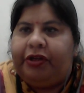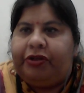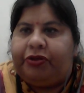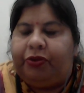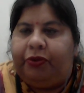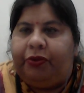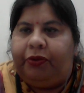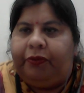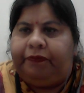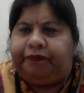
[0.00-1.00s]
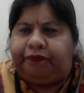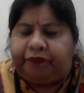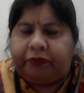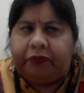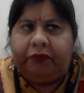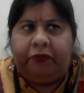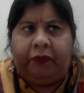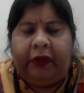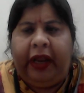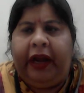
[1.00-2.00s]
So,
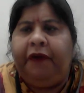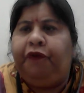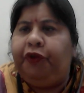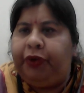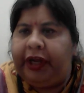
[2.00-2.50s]
and few